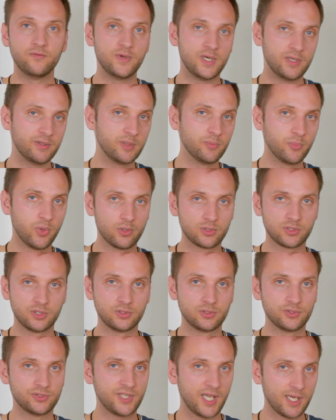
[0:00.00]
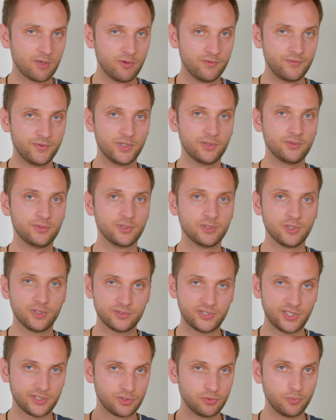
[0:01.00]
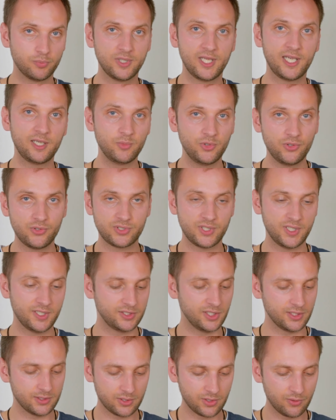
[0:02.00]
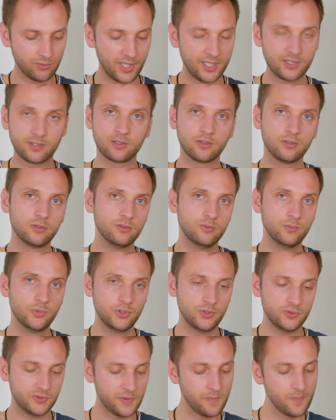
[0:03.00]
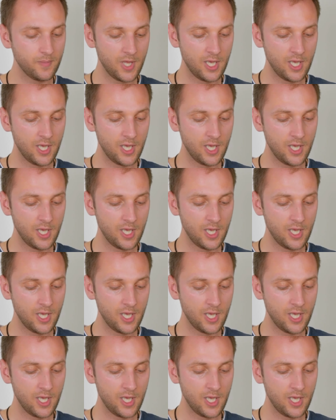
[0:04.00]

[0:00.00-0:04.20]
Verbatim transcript: very important to take with you, you know, just to play music, just to create a cool mood,